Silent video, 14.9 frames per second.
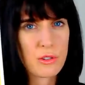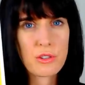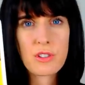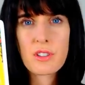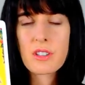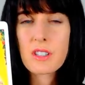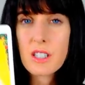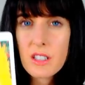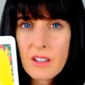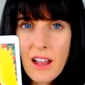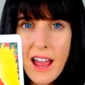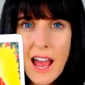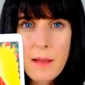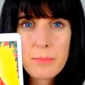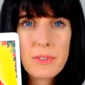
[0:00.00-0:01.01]
are still
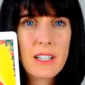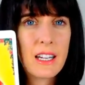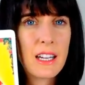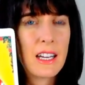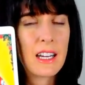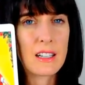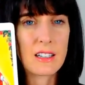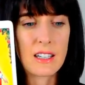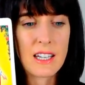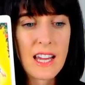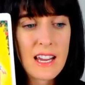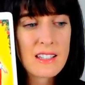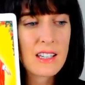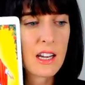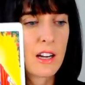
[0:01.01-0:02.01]
happening and yes,